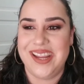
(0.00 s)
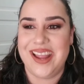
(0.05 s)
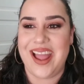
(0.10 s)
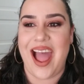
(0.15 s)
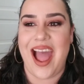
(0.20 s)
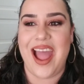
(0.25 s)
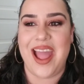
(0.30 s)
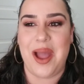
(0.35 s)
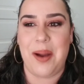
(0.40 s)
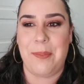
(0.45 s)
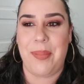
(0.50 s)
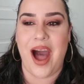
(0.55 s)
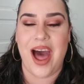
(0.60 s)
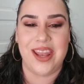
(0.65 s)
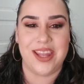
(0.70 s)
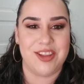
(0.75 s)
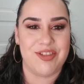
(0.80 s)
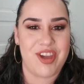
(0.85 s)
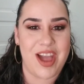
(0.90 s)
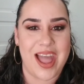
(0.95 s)
I
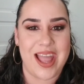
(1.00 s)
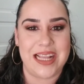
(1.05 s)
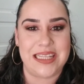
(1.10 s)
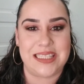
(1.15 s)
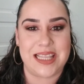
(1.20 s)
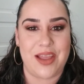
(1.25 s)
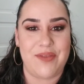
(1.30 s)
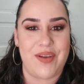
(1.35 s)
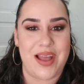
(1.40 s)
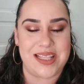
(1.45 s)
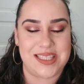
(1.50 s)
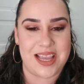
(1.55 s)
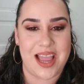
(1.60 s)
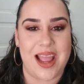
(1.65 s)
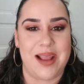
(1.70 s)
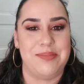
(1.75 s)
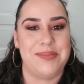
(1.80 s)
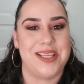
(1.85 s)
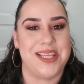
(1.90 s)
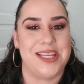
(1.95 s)
apologize if at
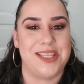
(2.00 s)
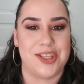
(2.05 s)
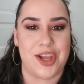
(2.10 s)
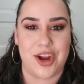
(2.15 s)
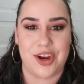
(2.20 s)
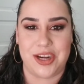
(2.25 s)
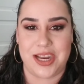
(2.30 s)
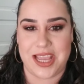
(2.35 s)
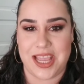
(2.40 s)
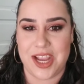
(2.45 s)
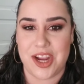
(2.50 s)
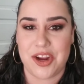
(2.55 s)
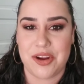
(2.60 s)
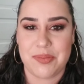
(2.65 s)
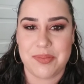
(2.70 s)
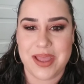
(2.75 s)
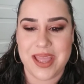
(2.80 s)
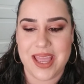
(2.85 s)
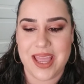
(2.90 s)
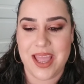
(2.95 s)
times it is hard to hear
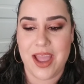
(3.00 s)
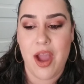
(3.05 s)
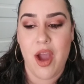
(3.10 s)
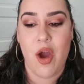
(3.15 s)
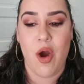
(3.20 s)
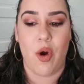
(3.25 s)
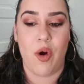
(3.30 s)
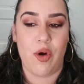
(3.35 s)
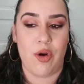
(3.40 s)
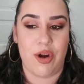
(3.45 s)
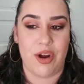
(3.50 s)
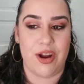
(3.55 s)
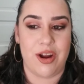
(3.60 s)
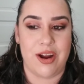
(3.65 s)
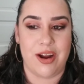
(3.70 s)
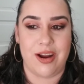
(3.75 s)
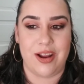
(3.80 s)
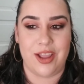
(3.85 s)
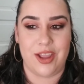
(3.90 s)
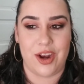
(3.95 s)
me,
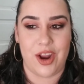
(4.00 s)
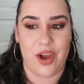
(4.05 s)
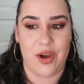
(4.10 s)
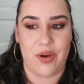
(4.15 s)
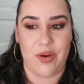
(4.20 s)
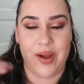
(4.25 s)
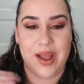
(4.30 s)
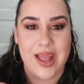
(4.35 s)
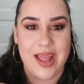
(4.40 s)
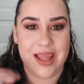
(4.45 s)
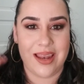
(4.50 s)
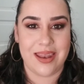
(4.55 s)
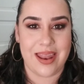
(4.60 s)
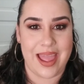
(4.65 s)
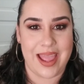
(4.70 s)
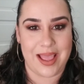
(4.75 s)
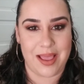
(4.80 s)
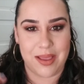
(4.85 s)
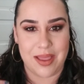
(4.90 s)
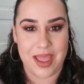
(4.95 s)
or, you know,
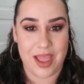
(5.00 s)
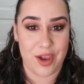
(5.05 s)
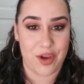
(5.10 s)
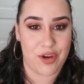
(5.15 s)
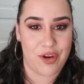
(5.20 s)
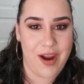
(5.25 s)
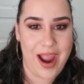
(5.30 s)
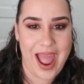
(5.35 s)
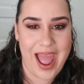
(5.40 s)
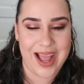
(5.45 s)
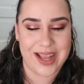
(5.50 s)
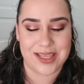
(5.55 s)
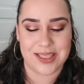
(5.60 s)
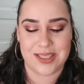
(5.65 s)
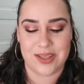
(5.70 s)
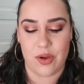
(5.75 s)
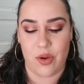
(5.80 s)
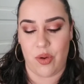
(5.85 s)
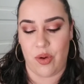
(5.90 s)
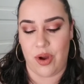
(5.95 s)
like it
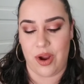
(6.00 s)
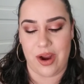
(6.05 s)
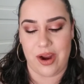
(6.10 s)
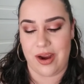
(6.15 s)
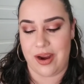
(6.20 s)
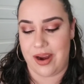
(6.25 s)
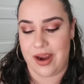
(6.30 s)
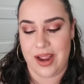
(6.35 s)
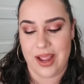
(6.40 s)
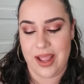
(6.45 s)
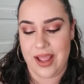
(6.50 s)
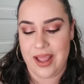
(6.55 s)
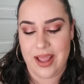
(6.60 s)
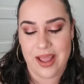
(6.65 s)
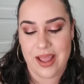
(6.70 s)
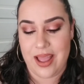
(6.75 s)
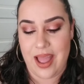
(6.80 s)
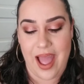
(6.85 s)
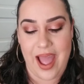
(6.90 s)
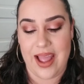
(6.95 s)
cracks, or
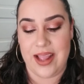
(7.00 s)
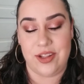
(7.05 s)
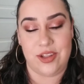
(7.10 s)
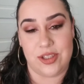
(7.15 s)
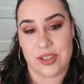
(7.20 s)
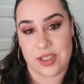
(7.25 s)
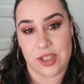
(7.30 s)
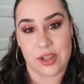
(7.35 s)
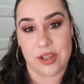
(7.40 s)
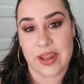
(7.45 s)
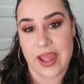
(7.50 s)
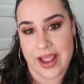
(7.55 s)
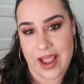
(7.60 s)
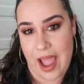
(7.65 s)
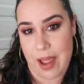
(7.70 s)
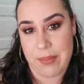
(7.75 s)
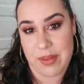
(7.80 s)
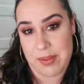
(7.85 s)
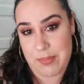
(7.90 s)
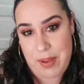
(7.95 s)
I just look like
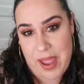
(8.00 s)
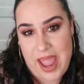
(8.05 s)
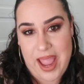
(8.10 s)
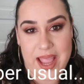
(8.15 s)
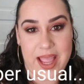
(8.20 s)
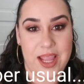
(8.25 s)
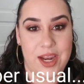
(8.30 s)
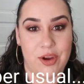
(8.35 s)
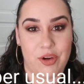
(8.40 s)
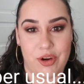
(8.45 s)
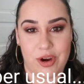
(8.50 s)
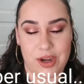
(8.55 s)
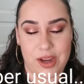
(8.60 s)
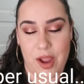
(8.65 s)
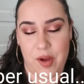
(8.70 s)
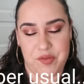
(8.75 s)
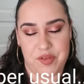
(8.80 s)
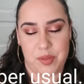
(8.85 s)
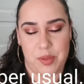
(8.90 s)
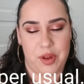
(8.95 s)
I'm in pain or
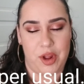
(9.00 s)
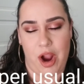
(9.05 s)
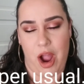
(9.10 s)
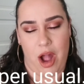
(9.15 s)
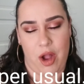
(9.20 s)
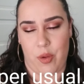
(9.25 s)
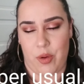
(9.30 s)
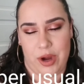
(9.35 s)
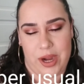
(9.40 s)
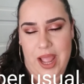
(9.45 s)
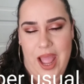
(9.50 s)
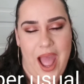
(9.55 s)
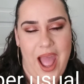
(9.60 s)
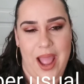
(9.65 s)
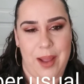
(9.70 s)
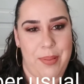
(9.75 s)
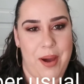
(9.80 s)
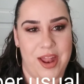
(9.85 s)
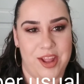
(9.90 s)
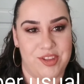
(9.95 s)
uncomfortable or awkward. I
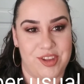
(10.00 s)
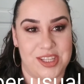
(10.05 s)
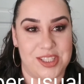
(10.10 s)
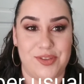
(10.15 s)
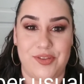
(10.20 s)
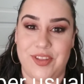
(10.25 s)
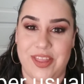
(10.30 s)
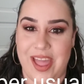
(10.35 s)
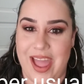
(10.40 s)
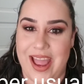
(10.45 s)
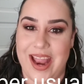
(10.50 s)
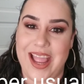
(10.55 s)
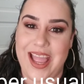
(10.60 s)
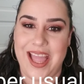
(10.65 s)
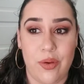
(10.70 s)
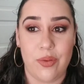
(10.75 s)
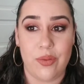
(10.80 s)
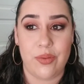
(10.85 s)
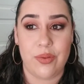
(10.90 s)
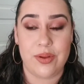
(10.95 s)
apologize for that.
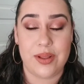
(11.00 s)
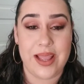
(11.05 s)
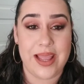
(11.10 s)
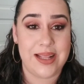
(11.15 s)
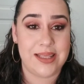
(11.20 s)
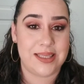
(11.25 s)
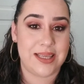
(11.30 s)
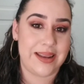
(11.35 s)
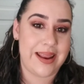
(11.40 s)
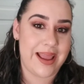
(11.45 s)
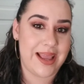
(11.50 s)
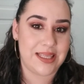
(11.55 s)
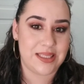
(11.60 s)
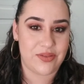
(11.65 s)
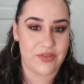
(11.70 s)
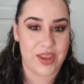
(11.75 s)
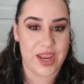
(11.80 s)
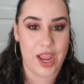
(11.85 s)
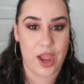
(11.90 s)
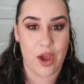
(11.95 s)
In today's
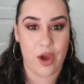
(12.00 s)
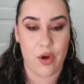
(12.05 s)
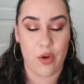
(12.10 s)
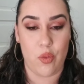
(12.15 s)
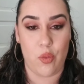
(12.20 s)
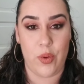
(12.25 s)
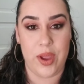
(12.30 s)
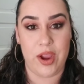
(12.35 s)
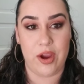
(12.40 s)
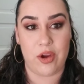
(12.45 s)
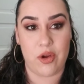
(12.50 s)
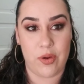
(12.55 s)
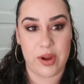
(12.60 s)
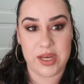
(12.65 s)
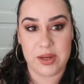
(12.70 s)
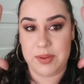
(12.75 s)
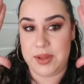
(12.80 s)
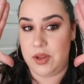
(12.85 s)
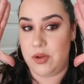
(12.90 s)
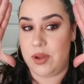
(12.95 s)
video, we are going
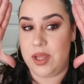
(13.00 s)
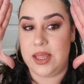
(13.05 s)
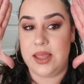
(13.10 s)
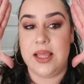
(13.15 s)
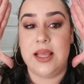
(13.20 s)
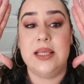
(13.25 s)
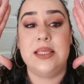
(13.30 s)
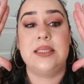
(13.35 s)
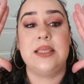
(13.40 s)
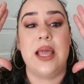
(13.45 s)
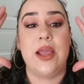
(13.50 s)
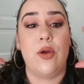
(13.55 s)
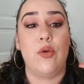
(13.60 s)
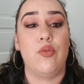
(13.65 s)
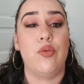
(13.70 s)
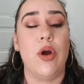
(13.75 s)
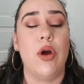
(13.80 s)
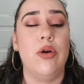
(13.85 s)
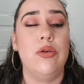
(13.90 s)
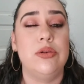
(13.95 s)
to be doing this like
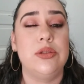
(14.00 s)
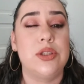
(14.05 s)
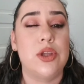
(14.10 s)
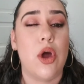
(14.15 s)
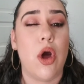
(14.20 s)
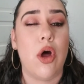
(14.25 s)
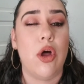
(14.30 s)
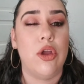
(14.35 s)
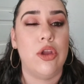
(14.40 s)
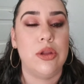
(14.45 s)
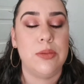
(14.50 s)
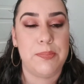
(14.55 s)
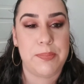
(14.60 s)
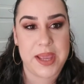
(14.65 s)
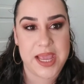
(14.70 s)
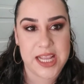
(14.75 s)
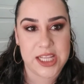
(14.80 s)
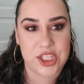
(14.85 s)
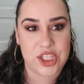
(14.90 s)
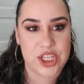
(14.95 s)
rose gold
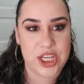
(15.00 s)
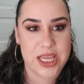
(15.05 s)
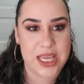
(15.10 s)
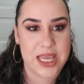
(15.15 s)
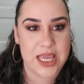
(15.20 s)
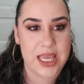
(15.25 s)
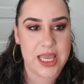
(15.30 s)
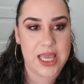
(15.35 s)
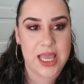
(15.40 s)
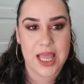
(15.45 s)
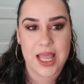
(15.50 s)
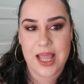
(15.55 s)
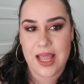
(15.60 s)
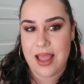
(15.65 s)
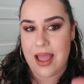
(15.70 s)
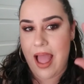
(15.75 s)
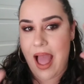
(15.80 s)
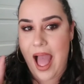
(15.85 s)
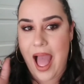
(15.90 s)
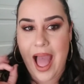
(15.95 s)
peachy
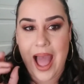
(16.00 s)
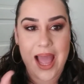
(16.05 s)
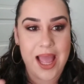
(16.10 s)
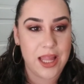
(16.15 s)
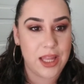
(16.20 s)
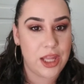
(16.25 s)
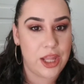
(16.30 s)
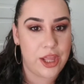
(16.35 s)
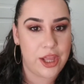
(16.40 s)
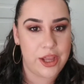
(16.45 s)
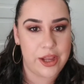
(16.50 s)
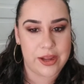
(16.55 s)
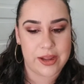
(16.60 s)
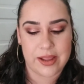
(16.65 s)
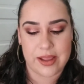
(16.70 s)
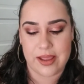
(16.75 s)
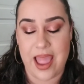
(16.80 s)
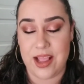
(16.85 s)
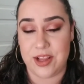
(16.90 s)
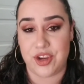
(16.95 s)
eye
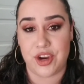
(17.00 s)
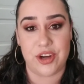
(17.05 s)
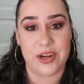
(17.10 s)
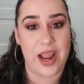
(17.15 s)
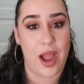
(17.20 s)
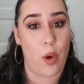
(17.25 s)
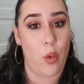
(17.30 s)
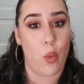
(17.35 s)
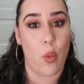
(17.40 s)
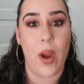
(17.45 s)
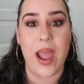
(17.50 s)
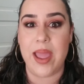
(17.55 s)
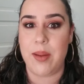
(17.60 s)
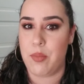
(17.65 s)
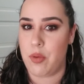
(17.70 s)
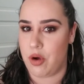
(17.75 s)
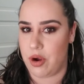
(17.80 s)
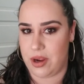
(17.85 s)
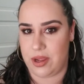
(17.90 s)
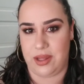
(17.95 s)
look. It turned out way
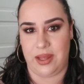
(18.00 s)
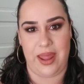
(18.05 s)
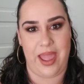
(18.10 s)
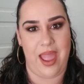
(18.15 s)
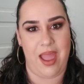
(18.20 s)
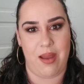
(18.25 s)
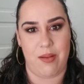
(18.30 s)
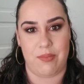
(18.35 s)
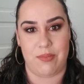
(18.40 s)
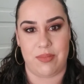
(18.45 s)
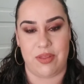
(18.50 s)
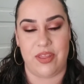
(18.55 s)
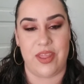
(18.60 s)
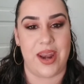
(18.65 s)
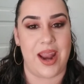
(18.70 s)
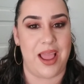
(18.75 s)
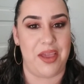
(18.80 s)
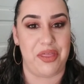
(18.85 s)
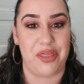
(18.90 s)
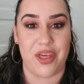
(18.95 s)
more glam than
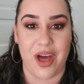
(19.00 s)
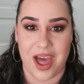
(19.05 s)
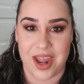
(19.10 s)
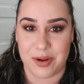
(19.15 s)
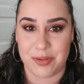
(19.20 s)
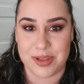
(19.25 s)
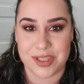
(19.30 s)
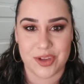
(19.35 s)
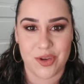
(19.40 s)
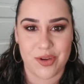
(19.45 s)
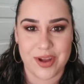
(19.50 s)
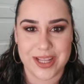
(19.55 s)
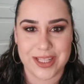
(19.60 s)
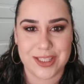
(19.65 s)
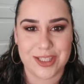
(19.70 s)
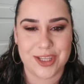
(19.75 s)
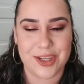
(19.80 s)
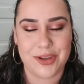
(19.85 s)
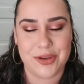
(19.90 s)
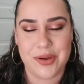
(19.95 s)
I thought it was going
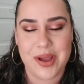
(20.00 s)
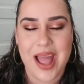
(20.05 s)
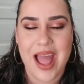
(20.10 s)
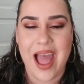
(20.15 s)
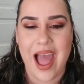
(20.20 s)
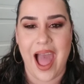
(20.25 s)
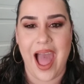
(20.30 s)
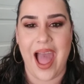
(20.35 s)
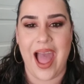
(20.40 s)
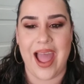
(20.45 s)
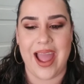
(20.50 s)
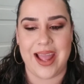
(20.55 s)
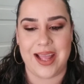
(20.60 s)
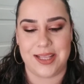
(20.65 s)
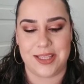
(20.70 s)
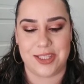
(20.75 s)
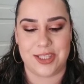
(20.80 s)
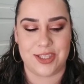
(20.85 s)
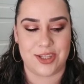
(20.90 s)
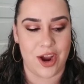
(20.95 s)
to. I
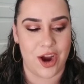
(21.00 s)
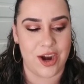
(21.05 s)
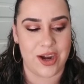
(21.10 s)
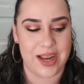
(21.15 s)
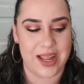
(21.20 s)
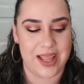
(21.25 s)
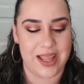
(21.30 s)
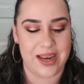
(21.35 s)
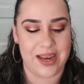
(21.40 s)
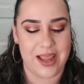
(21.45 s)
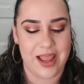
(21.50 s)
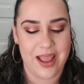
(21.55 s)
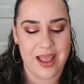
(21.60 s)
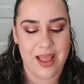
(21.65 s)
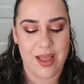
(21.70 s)
started